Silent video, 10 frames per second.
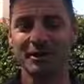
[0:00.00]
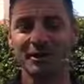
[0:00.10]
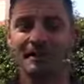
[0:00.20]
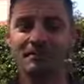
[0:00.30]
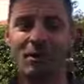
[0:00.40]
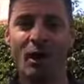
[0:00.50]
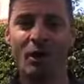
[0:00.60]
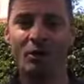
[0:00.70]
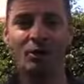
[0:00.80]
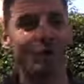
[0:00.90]
on
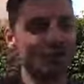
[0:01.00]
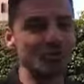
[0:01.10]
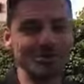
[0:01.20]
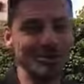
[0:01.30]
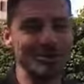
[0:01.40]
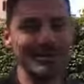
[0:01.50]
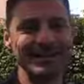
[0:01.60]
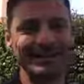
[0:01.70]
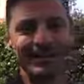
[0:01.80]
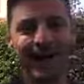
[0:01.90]

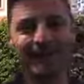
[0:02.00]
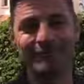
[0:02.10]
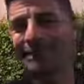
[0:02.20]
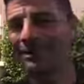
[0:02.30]
contributing and